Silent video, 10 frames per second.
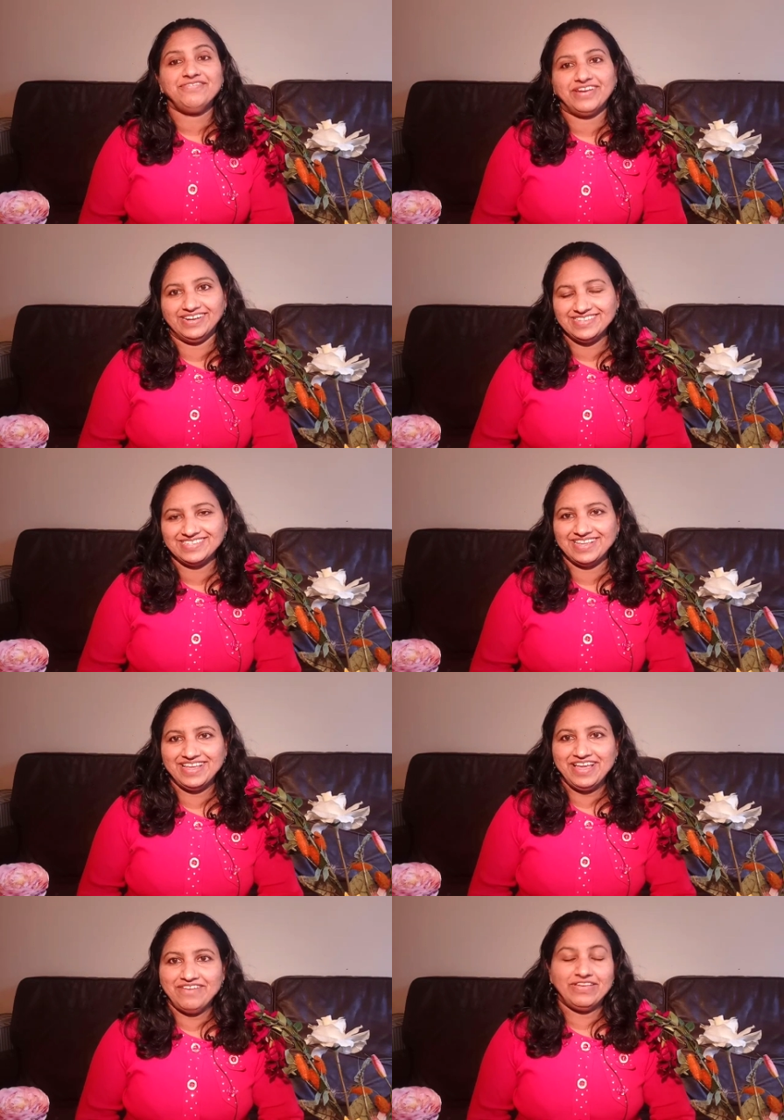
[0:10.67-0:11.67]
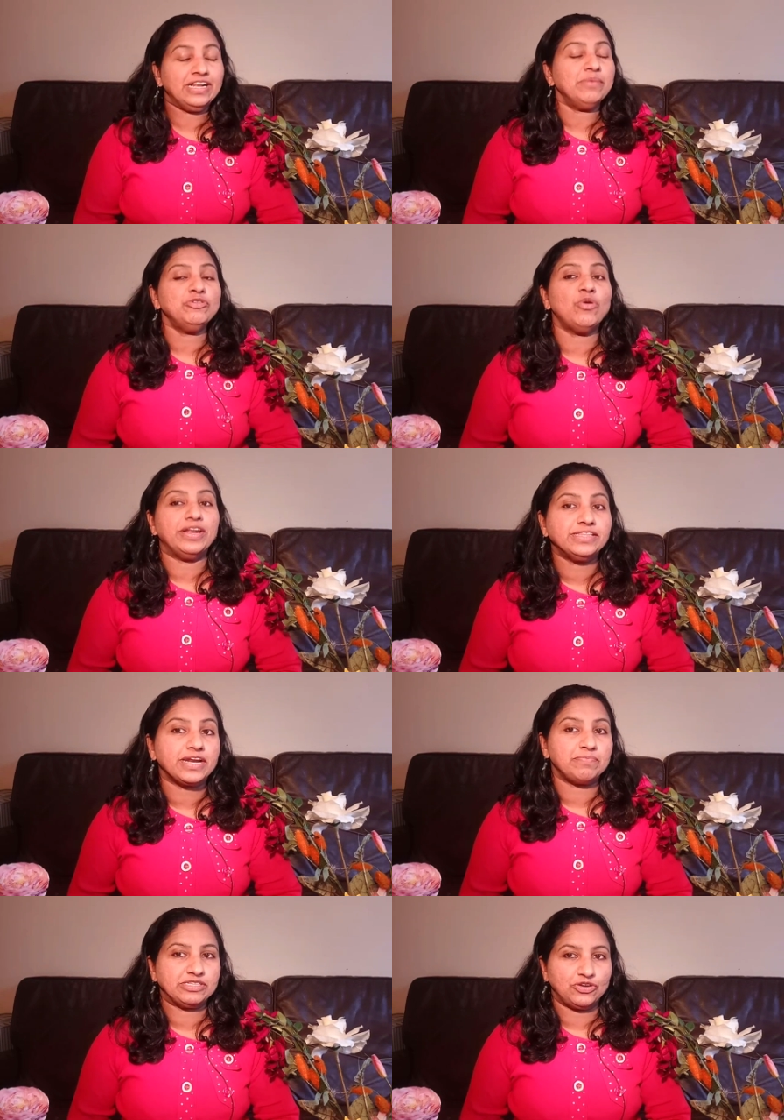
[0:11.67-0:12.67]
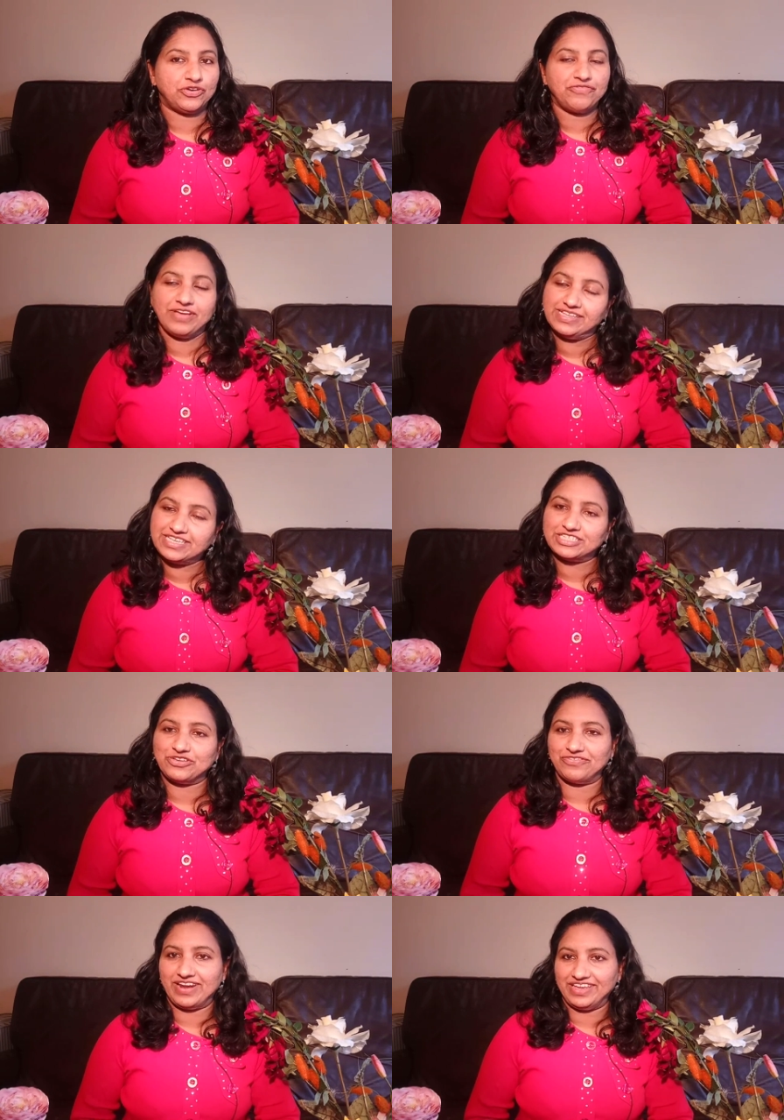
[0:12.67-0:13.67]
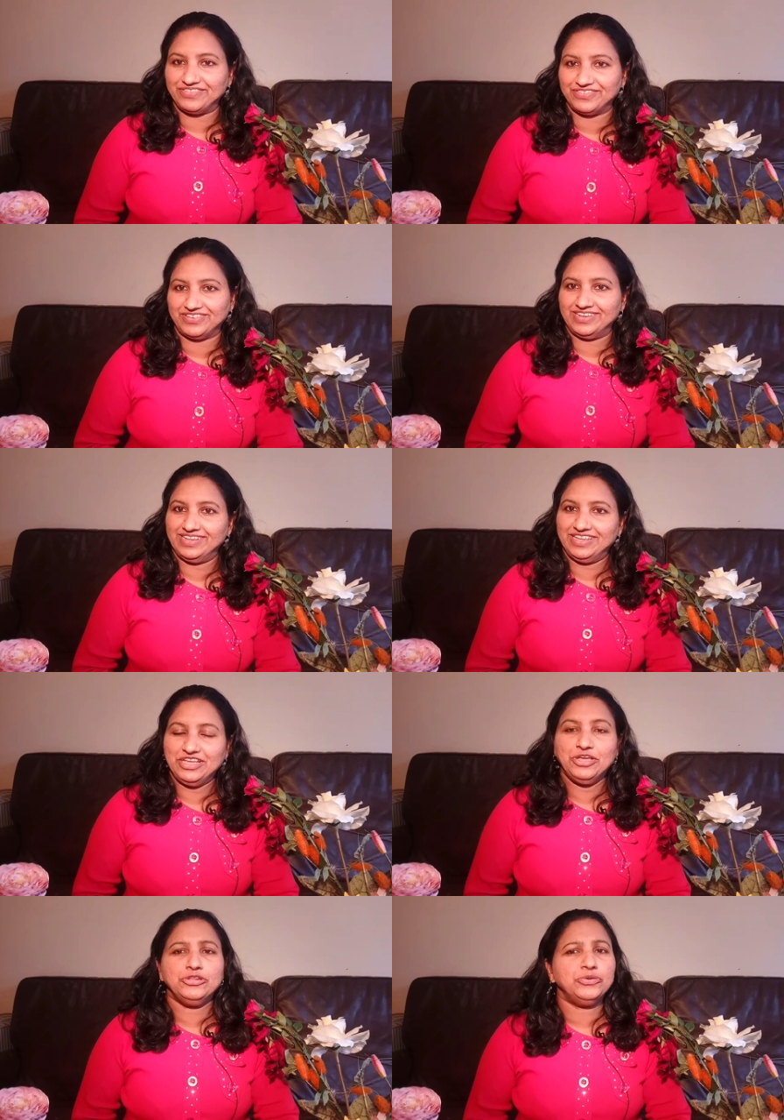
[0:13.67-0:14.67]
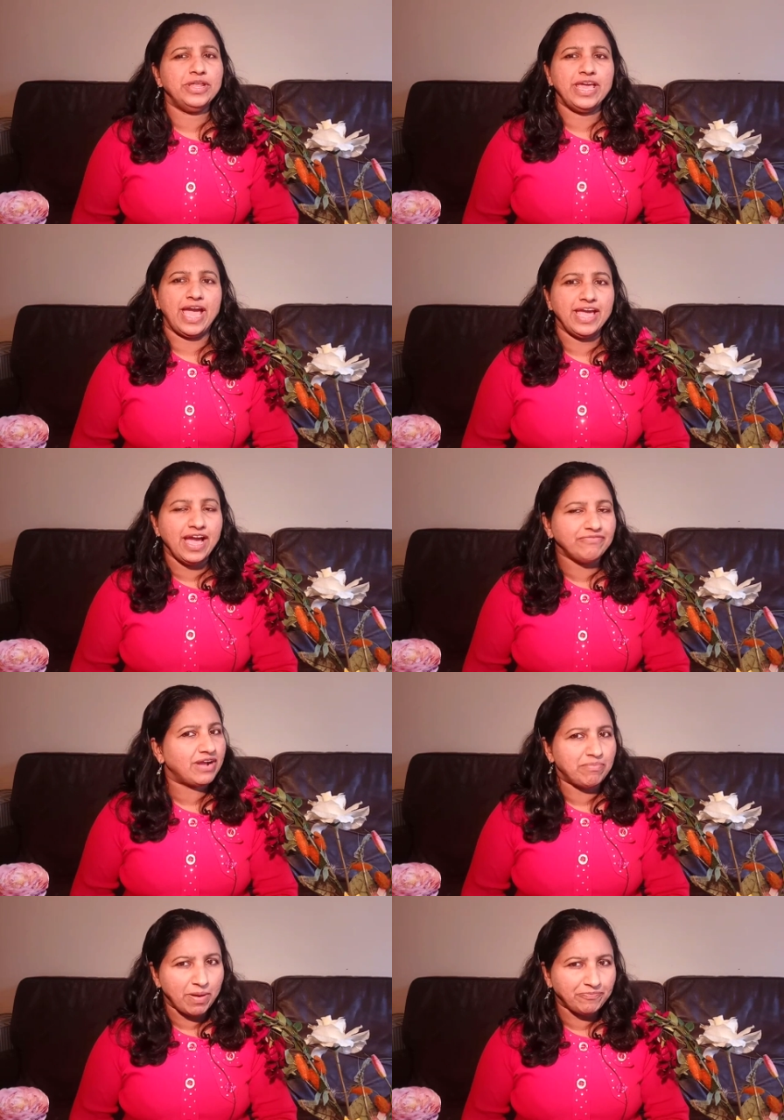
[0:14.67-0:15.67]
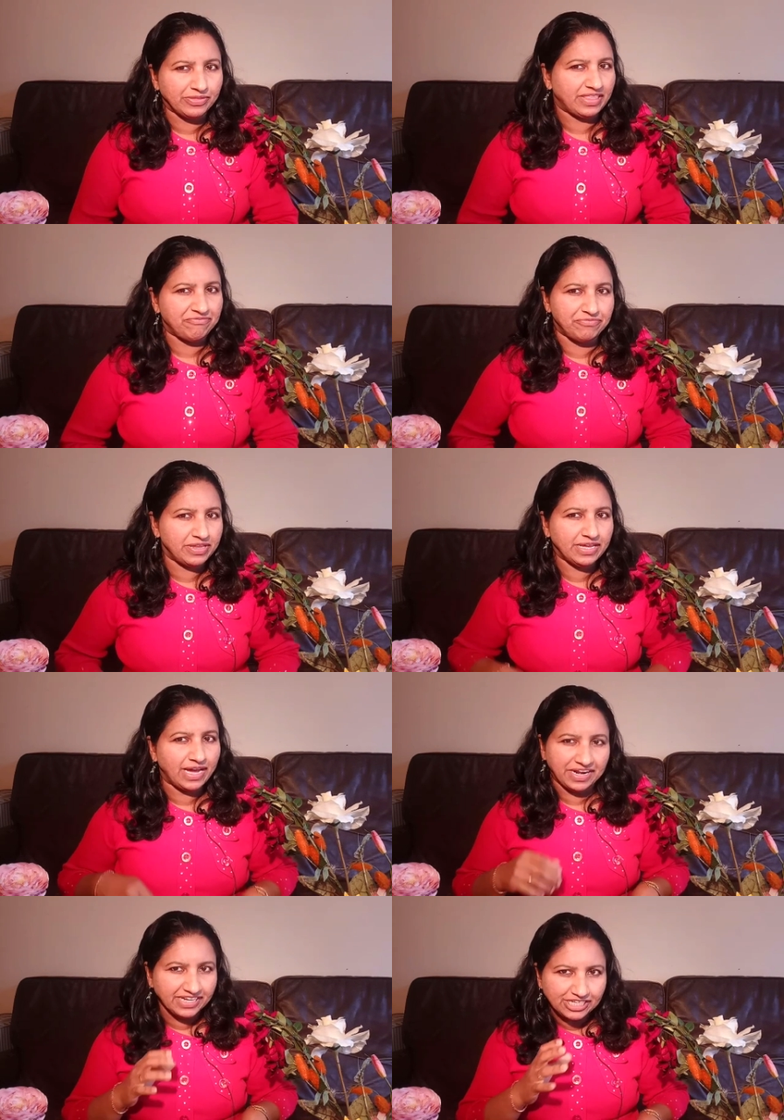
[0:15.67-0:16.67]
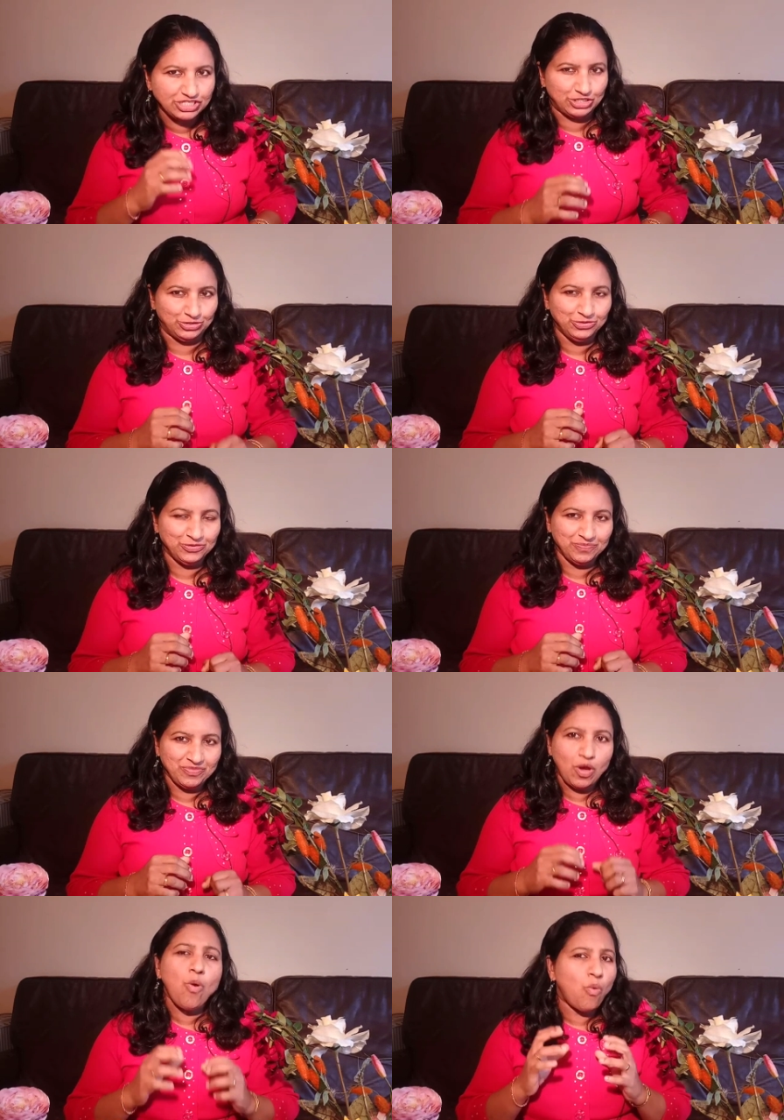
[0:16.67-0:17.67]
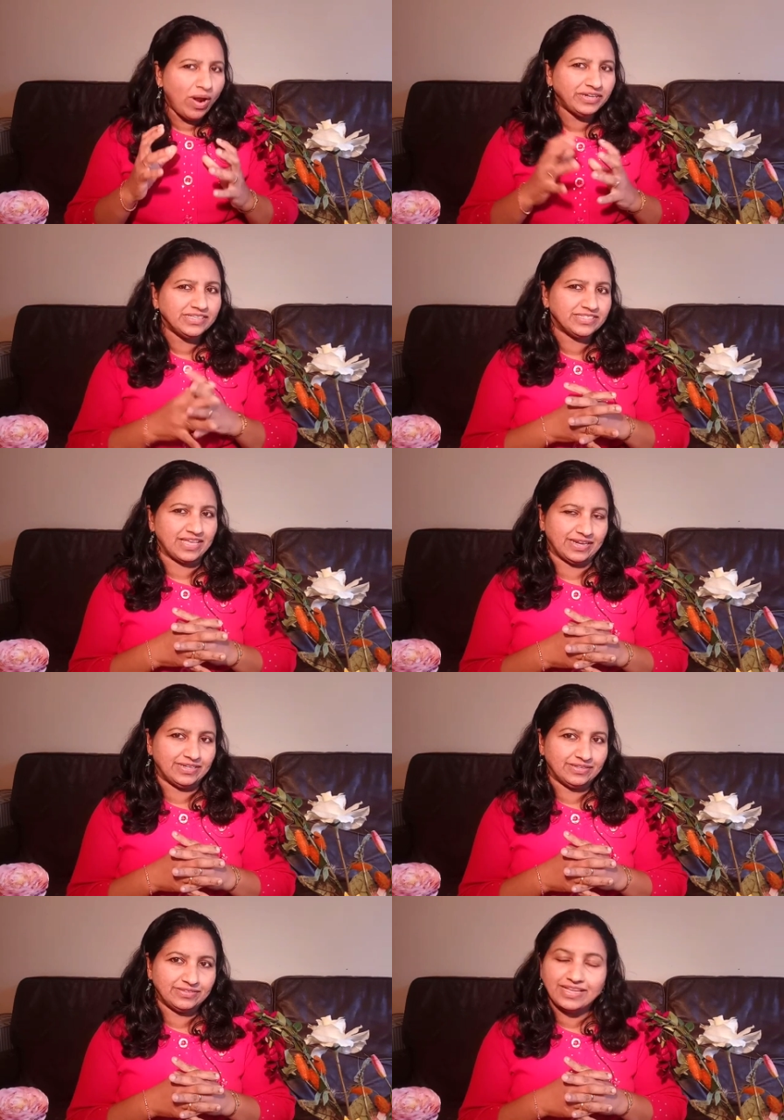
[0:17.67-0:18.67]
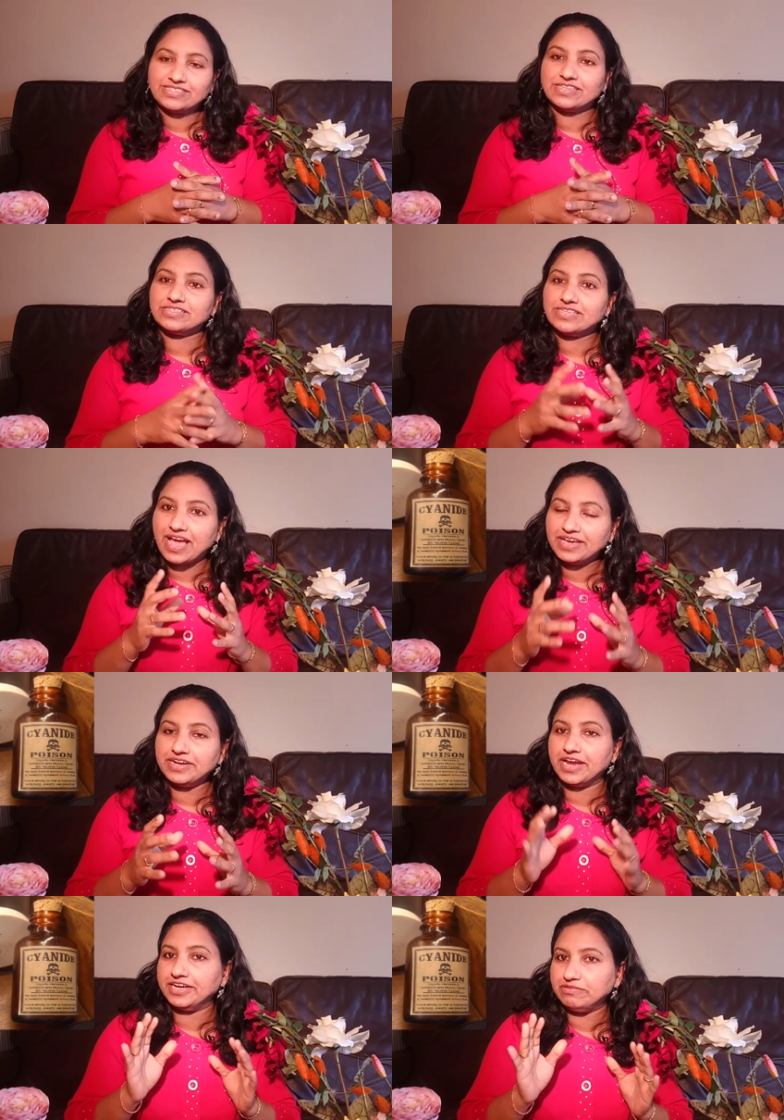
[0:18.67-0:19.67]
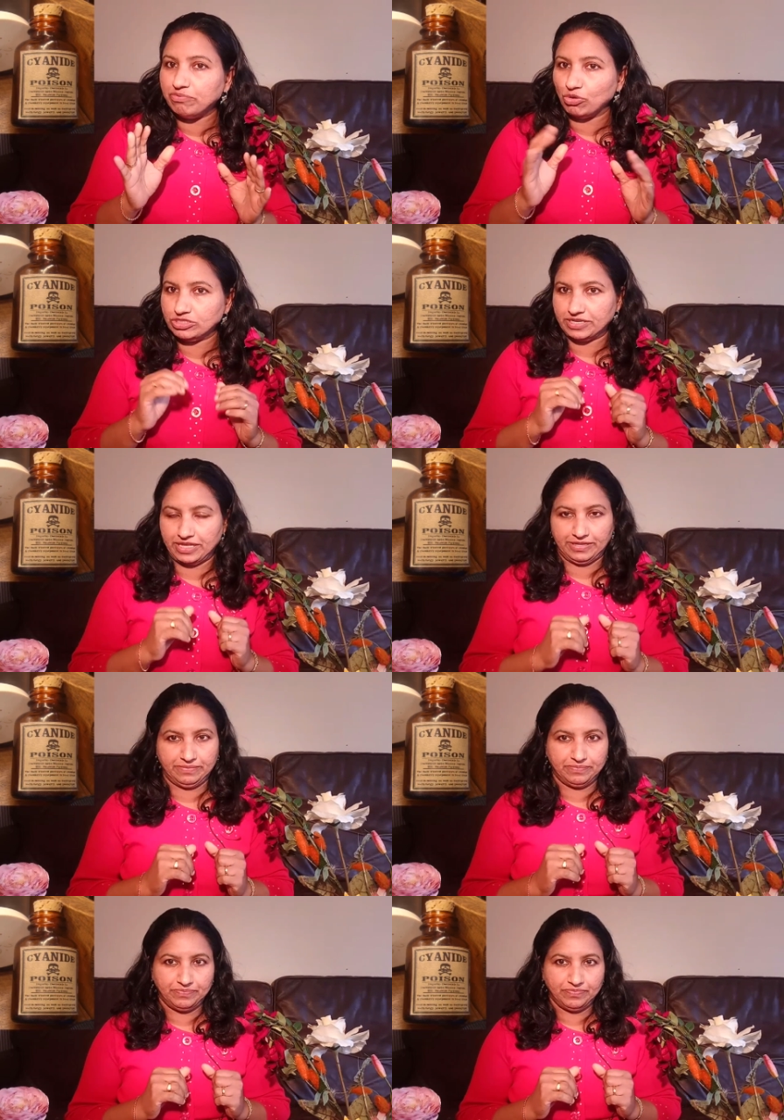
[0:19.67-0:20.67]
Hi friends, welcome to another episode of Essence of Life. Today I have come up with a very current issue. What is that? That's the cyanide poisoning.